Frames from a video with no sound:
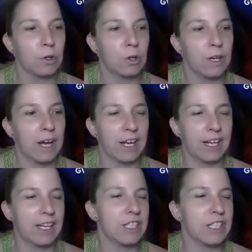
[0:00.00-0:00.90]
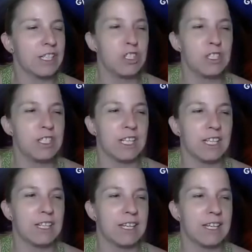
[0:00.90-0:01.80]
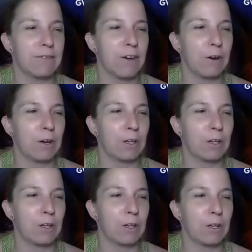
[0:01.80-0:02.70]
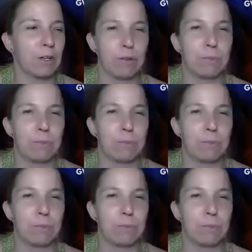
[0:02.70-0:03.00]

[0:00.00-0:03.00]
like, it just used to give her a lot of health